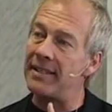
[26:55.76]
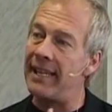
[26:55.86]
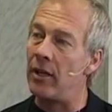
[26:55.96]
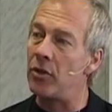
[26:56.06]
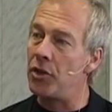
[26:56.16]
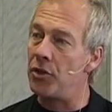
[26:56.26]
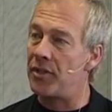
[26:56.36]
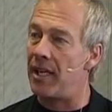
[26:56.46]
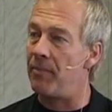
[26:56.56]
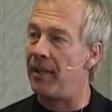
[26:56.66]
And this tells you
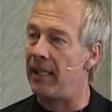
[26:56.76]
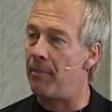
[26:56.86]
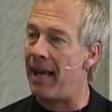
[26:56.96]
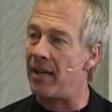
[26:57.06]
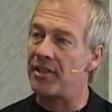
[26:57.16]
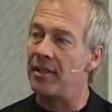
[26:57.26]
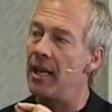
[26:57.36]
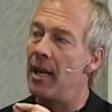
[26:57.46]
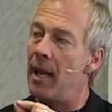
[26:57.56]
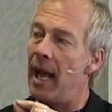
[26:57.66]
something about
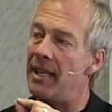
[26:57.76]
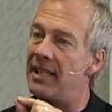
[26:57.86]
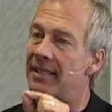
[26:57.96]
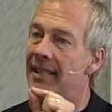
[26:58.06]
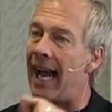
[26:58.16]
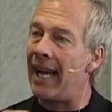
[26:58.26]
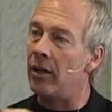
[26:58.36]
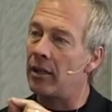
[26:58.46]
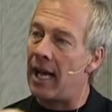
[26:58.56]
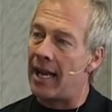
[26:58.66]
a
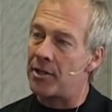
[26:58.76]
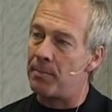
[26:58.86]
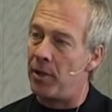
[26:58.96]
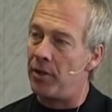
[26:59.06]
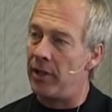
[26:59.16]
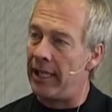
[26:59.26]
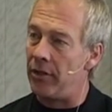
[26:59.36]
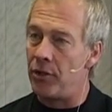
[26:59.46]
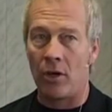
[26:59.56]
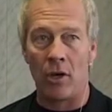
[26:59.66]
desire God has put
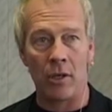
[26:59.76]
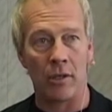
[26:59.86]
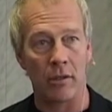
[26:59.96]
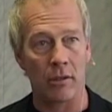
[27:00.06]
in your heart.